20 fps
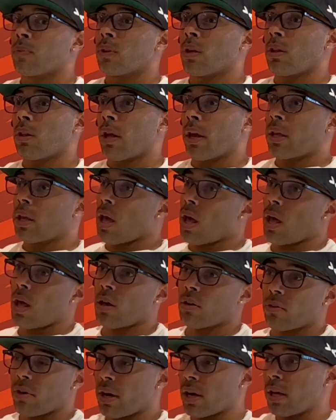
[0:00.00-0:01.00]
they're like
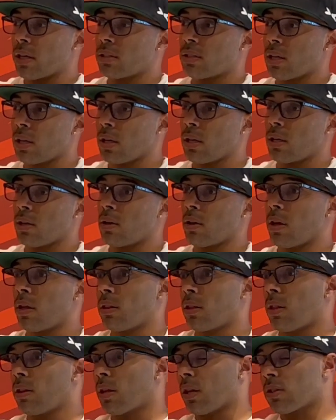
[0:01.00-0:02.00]
yeah great idea
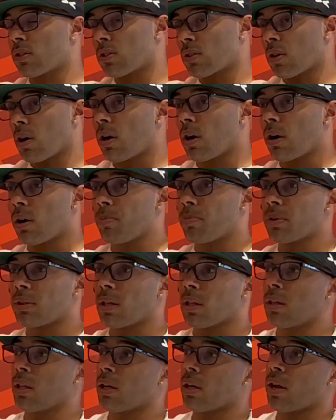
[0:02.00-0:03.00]
and then they start but
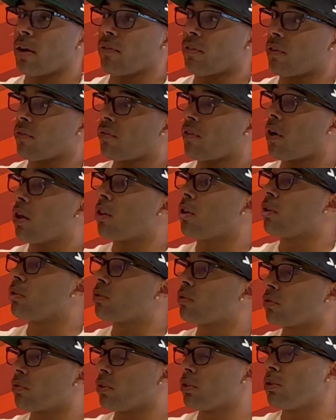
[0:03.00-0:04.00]
then they never they
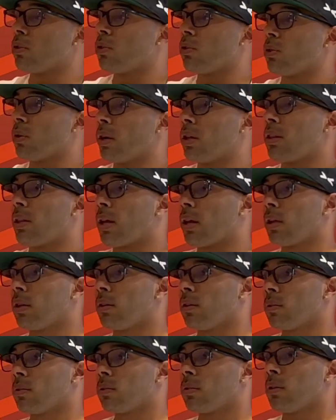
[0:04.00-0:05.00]
never fin- yeah the follow
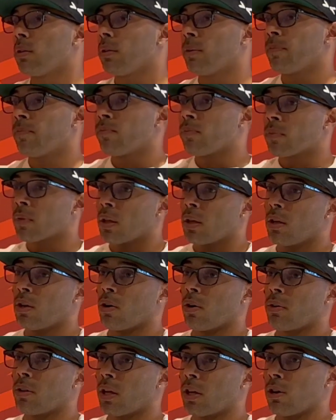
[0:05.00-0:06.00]
through you
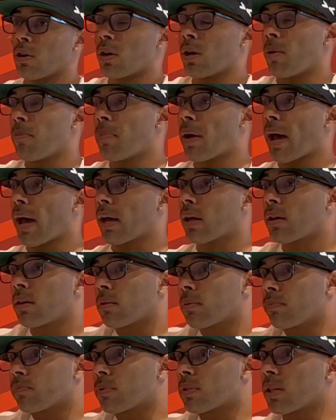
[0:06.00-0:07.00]
know, and then you come back
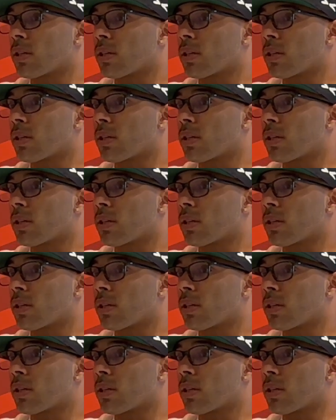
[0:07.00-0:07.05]
that.